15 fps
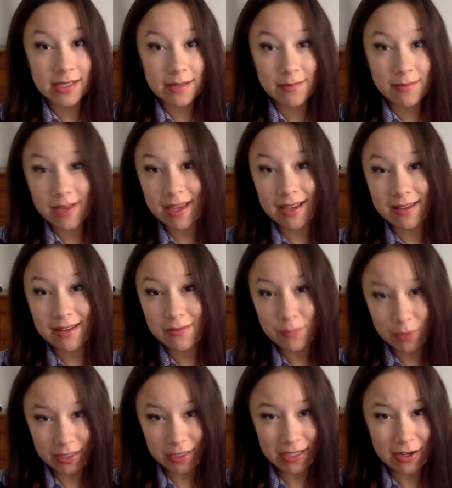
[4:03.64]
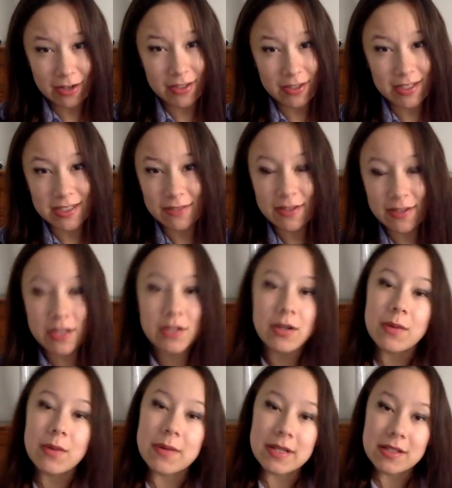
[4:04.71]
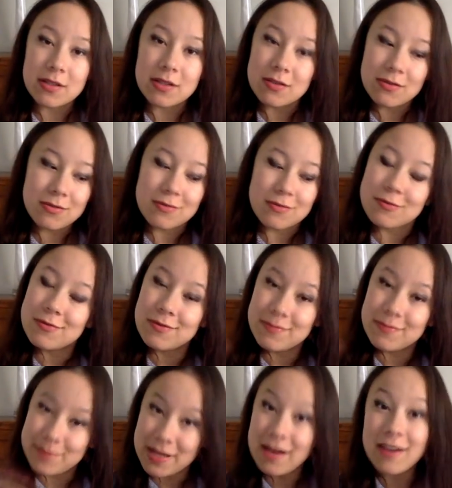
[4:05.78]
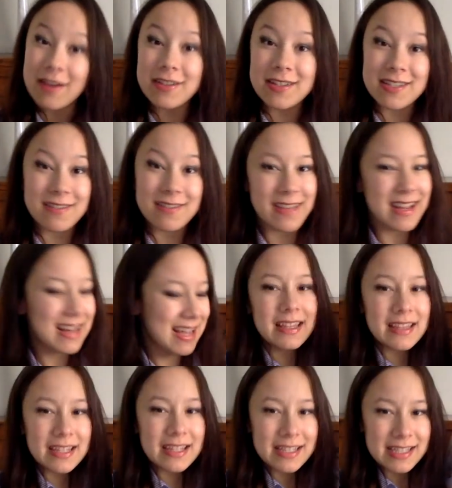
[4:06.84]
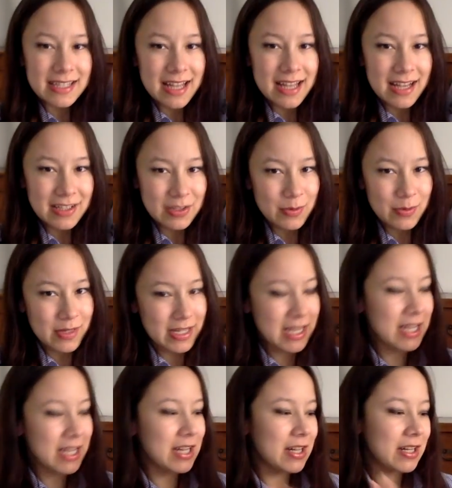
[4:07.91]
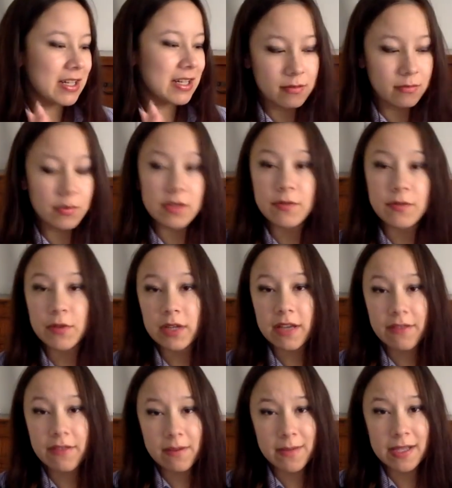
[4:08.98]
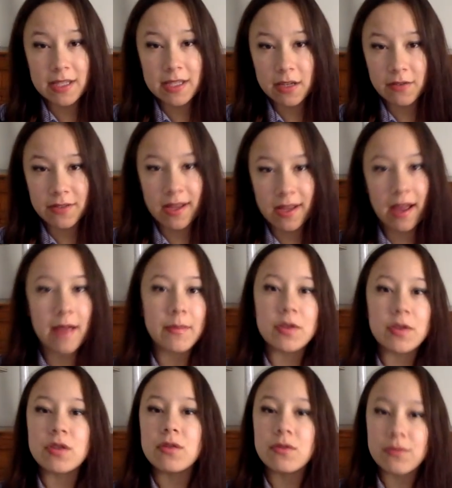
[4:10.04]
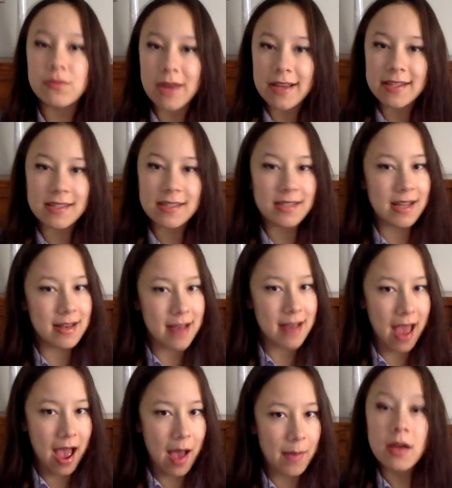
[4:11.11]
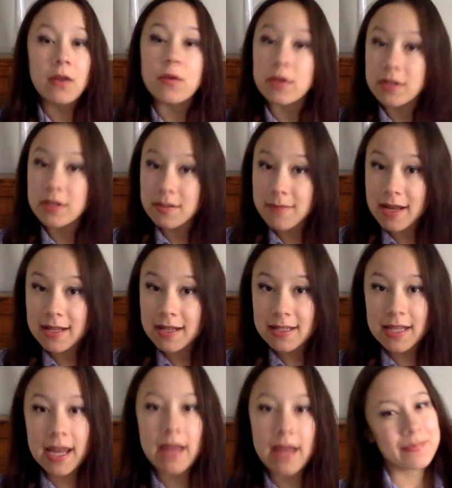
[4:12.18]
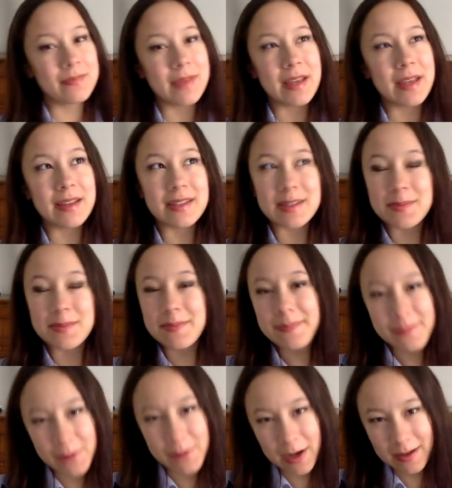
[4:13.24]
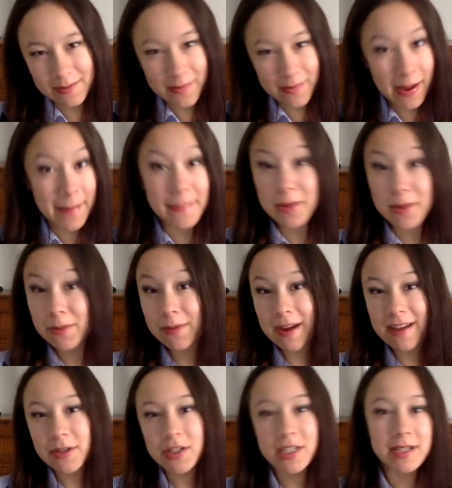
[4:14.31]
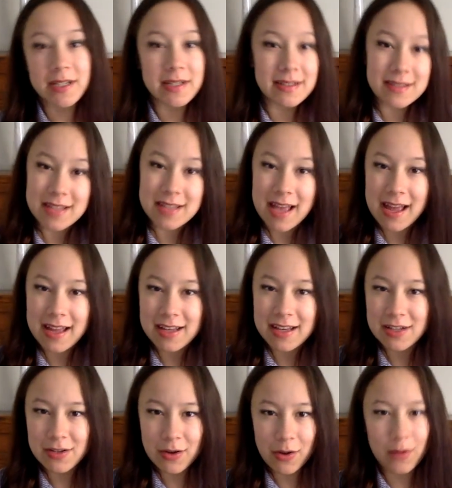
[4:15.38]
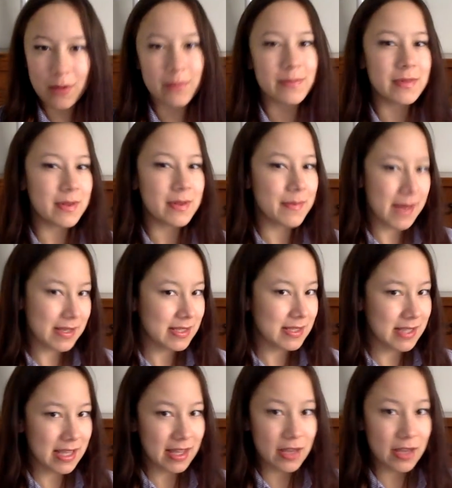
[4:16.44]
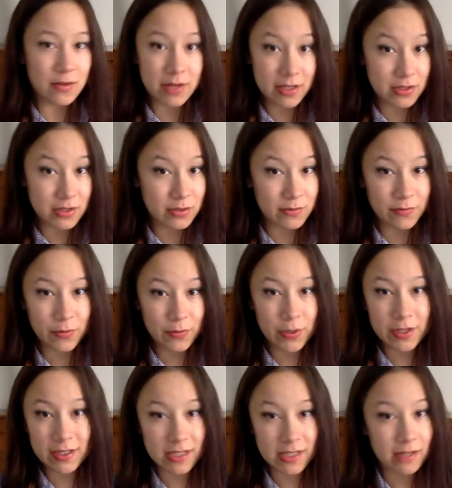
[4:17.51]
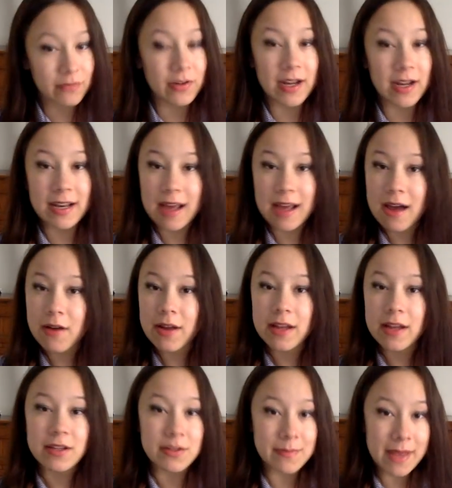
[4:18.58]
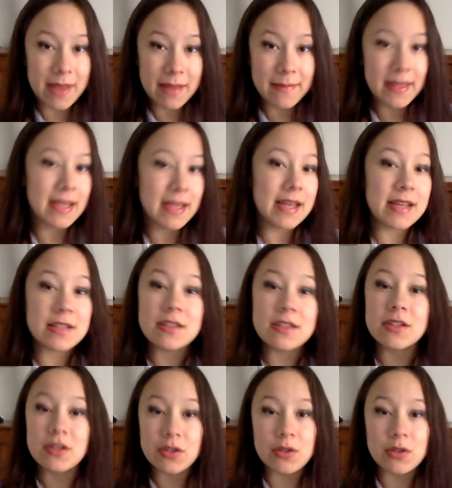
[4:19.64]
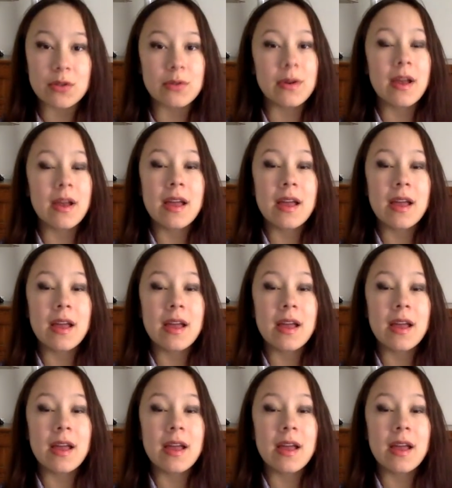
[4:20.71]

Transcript: I'm like really conscious of it. So I wanted to be conscious of it. This last one here was for giving myself time to rest and nap or to meditate, because, well, my midwife, she said, the best thing that you can do for yourself right now and your baby is to